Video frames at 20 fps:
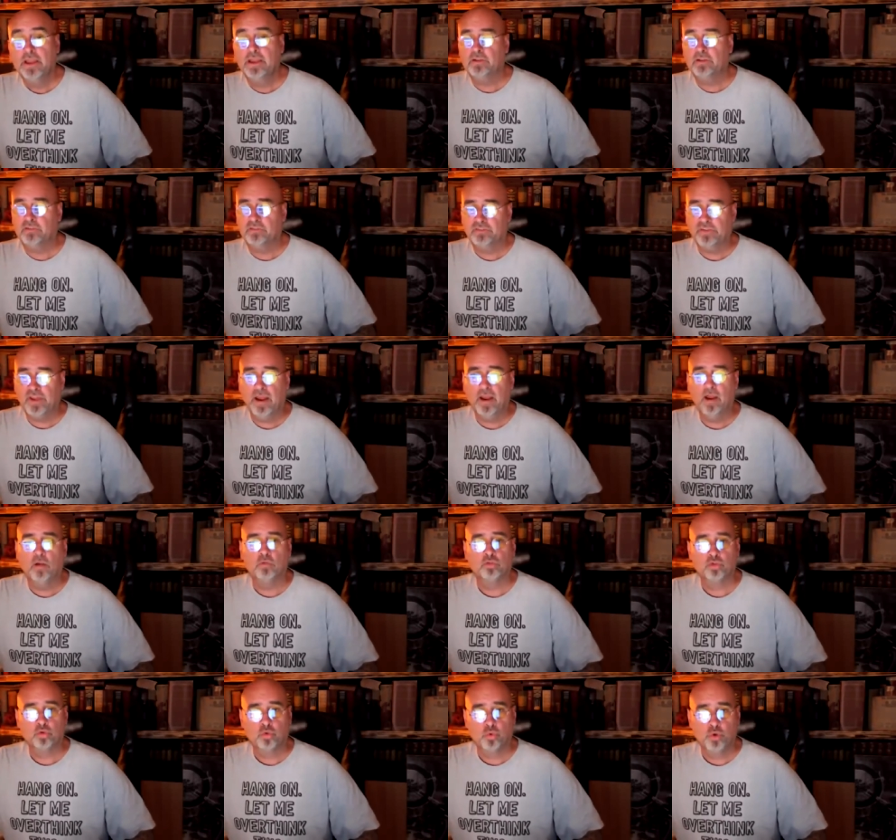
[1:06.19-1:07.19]
It
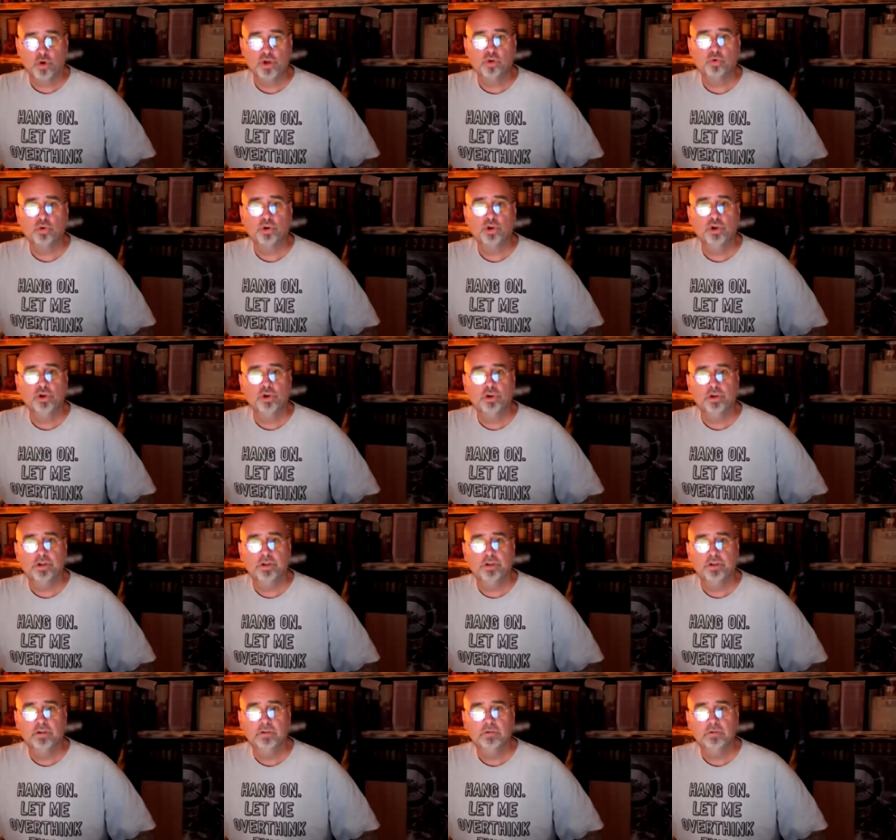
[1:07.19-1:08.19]
sounds real
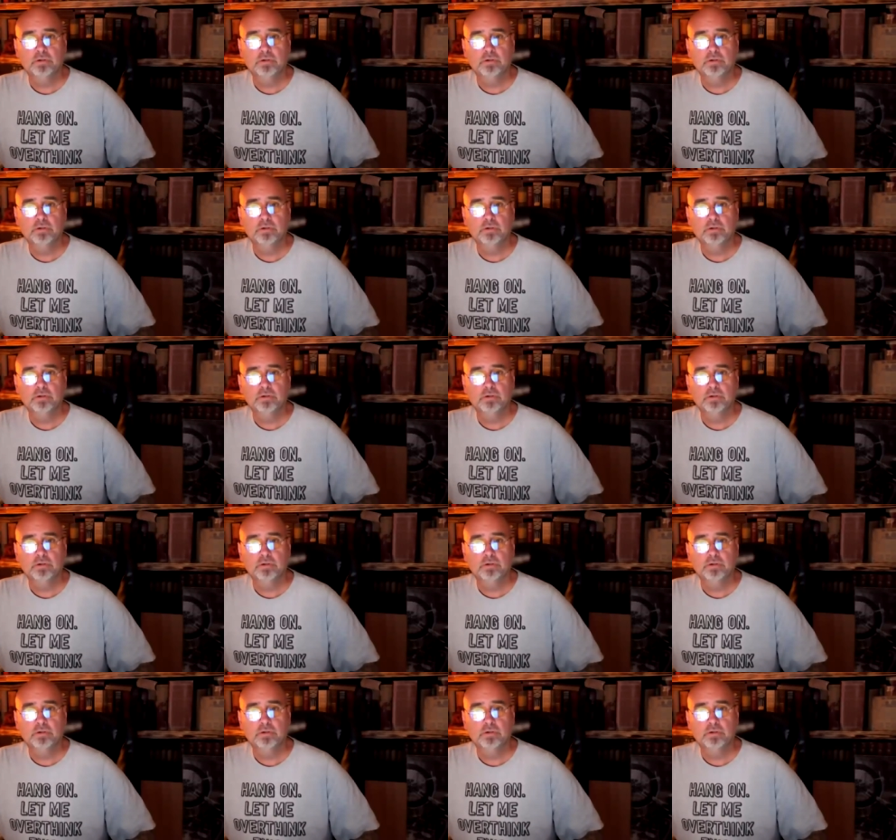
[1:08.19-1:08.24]
good.